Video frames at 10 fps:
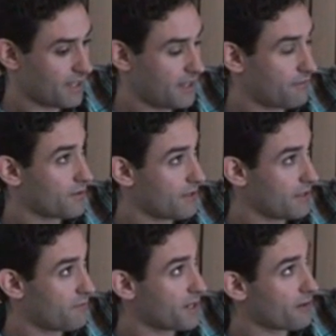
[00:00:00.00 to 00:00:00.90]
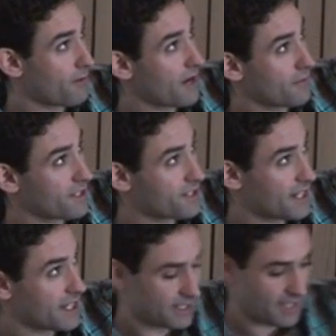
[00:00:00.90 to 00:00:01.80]
If bidder 1 wins
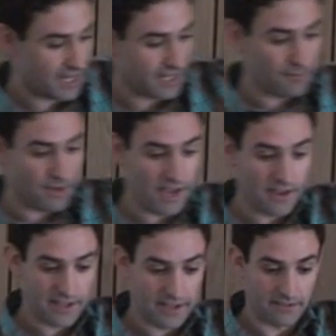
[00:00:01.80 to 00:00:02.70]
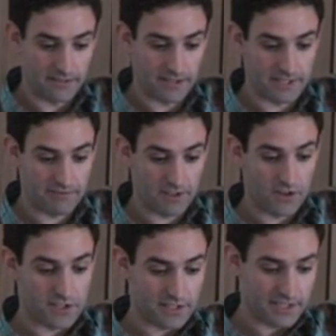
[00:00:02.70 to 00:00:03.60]
just item A, then his
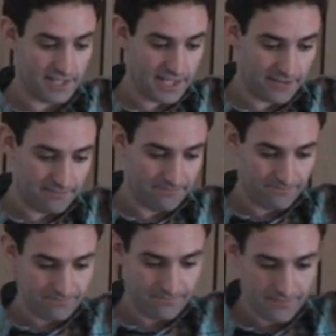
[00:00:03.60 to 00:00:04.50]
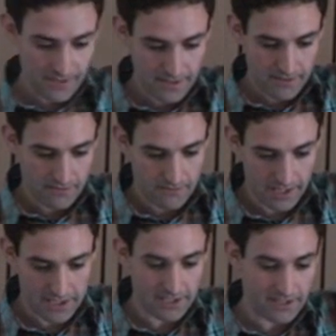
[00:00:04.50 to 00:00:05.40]
valuation is 10.
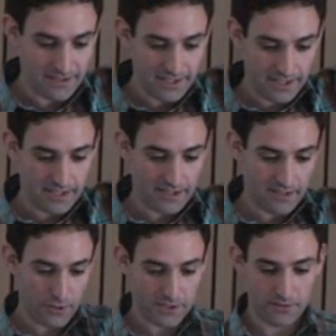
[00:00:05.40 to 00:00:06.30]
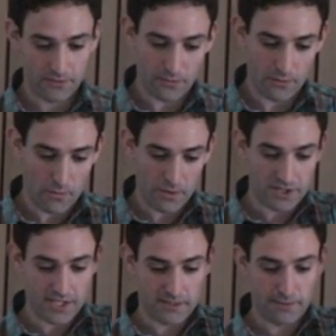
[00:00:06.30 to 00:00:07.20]
Well, actually, he wants to win
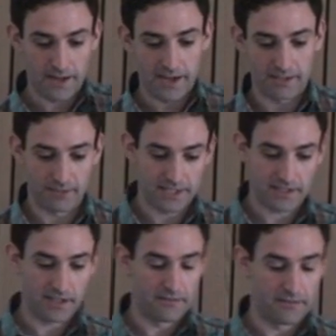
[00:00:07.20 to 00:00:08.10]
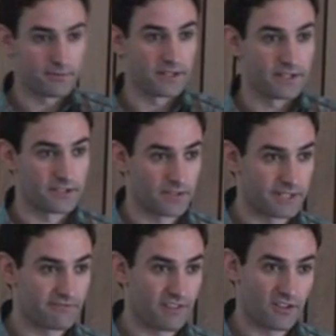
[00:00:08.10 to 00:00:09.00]
just one item, doesn't care which one, so
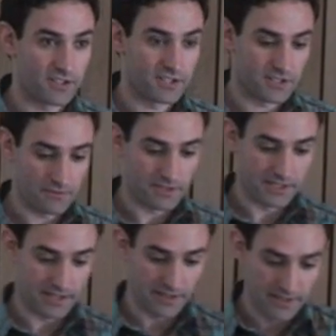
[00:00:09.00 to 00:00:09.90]
his valuation is always 10.